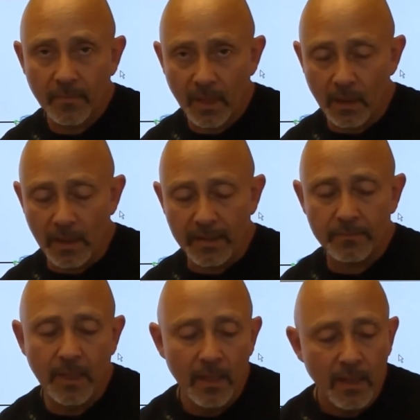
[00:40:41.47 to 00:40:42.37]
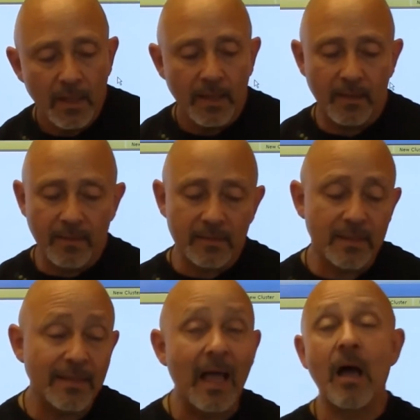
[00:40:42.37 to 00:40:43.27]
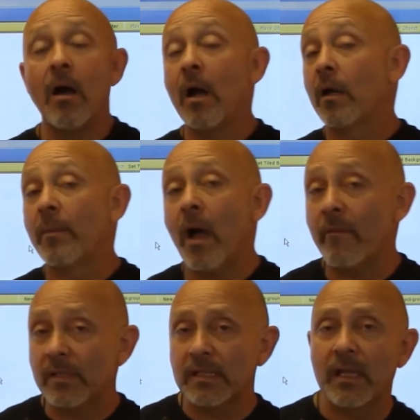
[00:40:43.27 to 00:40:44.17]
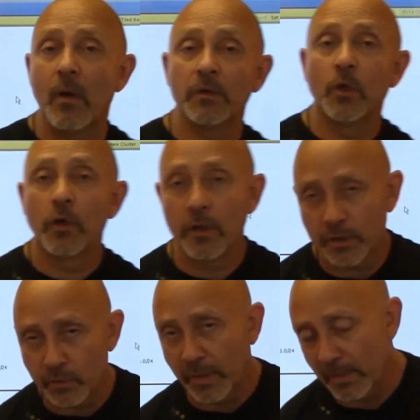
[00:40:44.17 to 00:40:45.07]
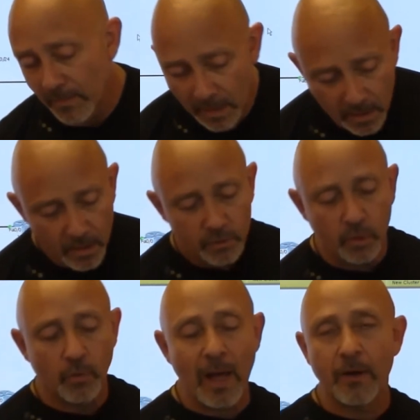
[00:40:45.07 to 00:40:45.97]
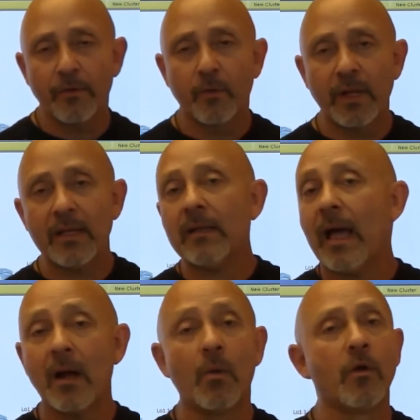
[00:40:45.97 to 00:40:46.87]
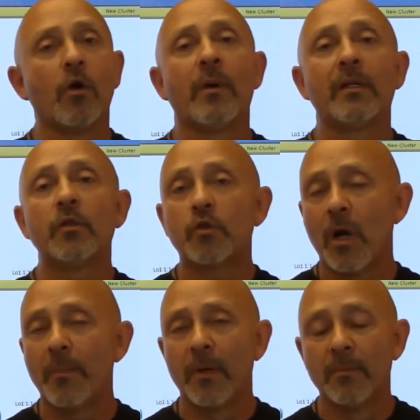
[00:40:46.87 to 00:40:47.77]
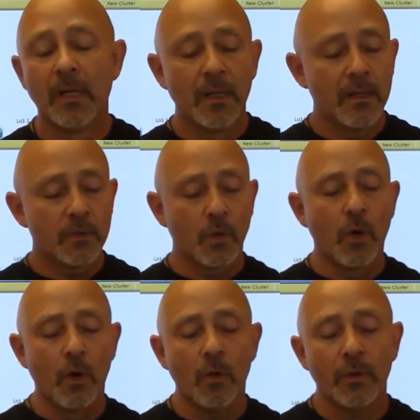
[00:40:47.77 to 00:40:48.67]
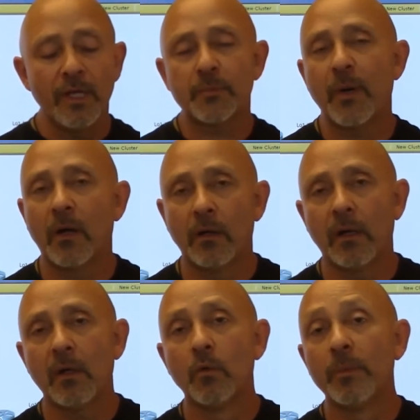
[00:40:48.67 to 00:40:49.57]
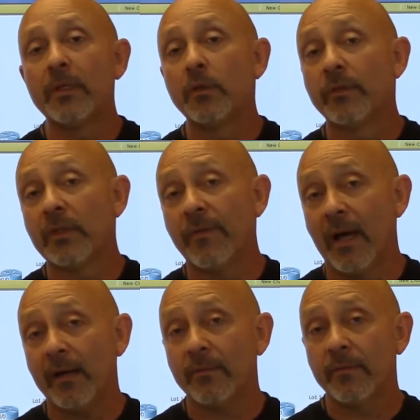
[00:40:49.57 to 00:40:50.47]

All right? And this is, now I'm going to obviously always go to the extreme. So router 3, I don't want nobody to trump him, so his priority will be 255.